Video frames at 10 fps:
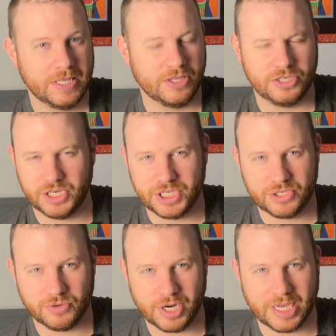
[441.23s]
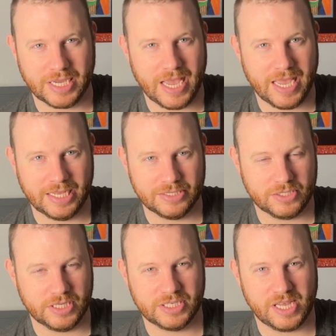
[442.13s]
The G string, as
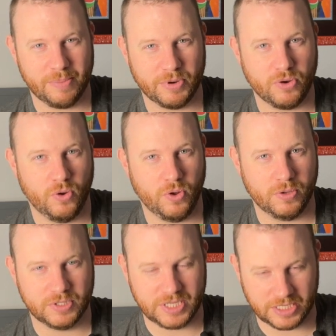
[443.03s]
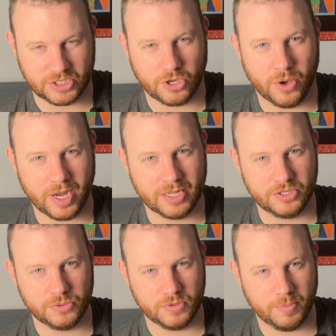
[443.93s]
is typical, tends to go out of
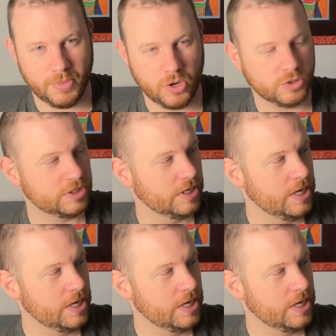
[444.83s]
tune the most,